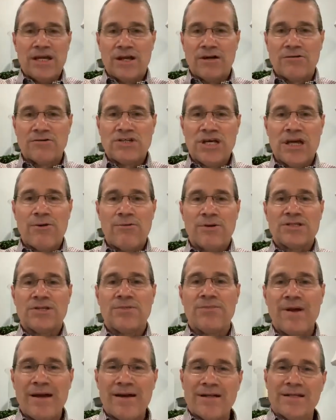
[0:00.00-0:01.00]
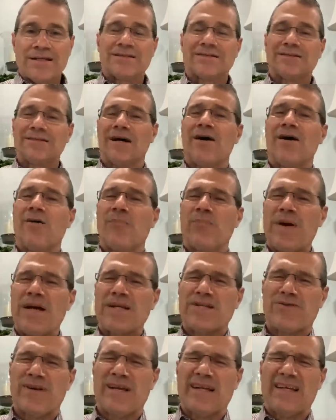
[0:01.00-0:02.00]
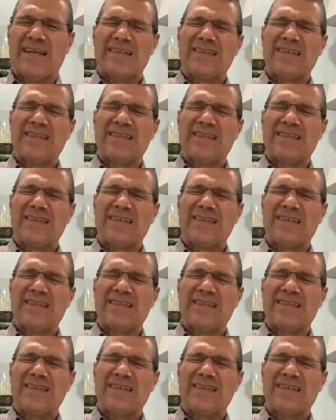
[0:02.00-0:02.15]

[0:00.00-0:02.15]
I go, Jed, what's the matter? He says, Oh, Pastor Rand.